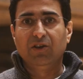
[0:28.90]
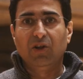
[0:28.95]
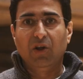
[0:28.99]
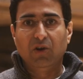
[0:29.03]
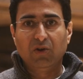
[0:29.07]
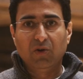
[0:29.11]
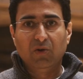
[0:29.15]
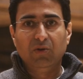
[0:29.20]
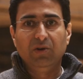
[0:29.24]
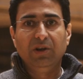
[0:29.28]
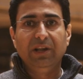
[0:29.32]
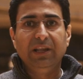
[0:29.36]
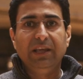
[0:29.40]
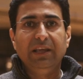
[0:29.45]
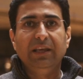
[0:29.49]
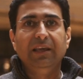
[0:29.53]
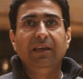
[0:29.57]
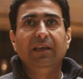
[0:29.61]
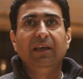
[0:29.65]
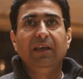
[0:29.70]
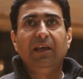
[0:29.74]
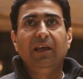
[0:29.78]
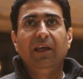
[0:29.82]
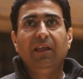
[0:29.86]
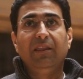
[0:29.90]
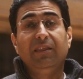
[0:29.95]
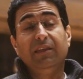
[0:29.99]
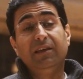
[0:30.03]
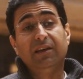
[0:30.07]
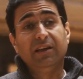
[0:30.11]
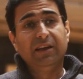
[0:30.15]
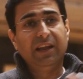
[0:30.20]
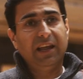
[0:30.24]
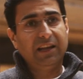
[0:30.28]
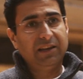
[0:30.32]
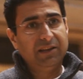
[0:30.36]
not only the
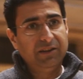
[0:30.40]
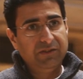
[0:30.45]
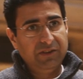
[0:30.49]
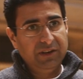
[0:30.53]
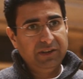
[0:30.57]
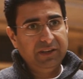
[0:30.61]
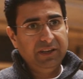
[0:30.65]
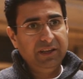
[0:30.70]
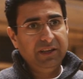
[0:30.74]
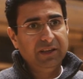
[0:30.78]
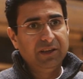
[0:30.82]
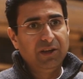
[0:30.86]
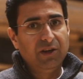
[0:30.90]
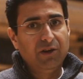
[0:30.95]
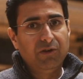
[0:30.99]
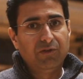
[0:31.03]
connectivity